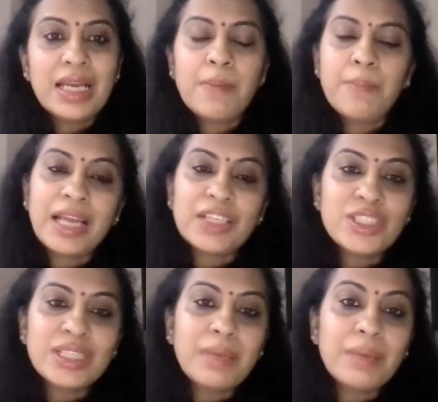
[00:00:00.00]

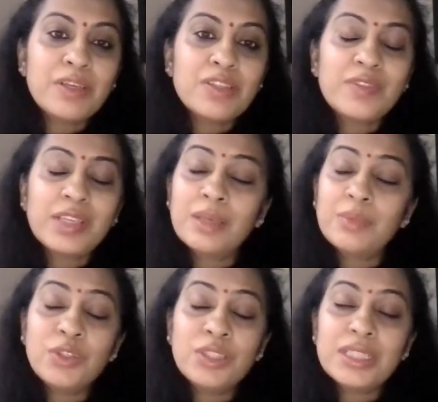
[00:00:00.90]
compassionate members of the
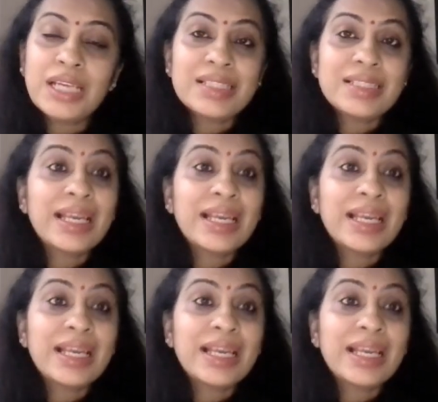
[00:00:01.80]
community as